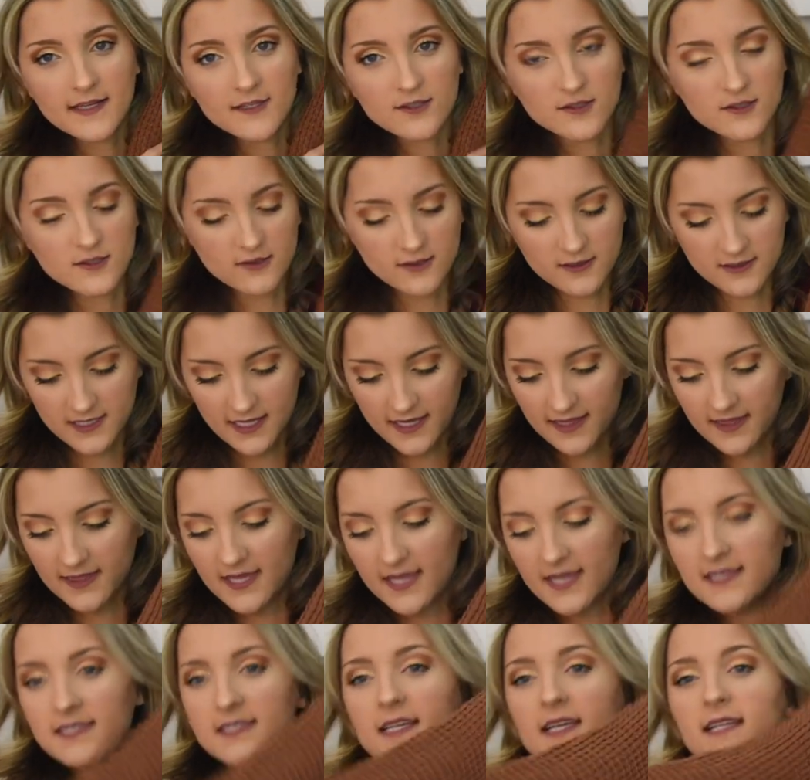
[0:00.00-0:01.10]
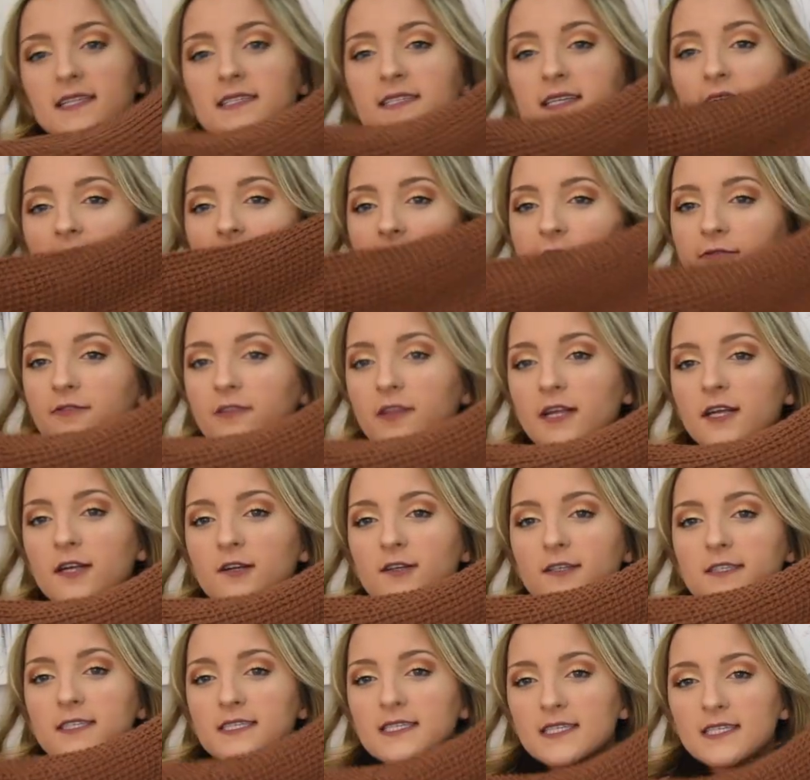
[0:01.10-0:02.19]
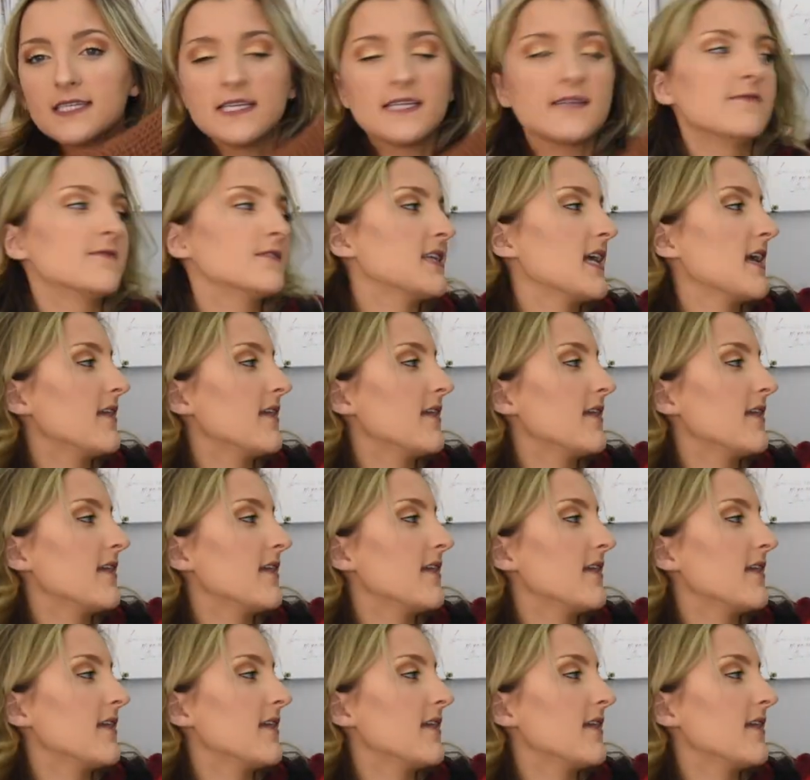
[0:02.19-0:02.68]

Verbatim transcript: just looks like this. It's got flared sleeves